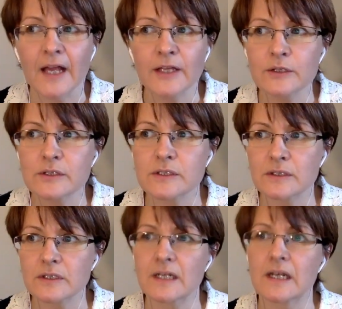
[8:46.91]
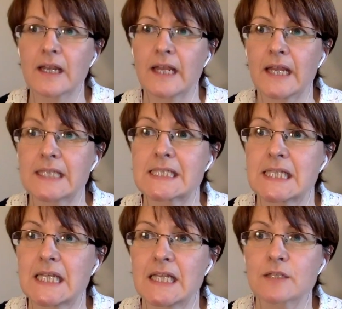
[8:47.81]
you suddenly
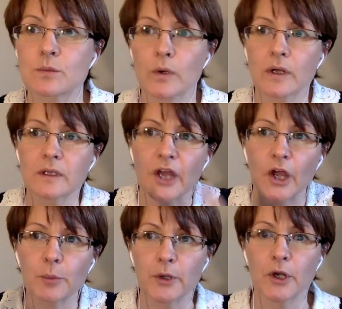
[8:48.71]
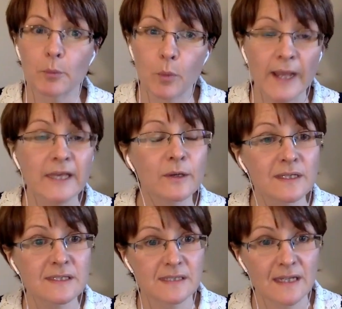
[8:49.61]
see this world open up where you
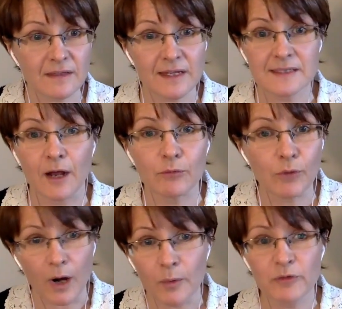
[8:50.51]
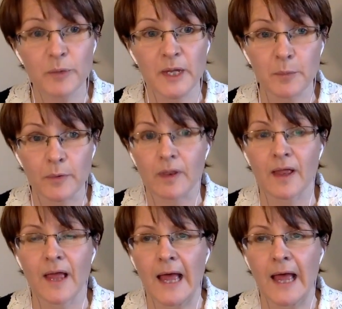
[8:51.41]
can see things that are wrong with people.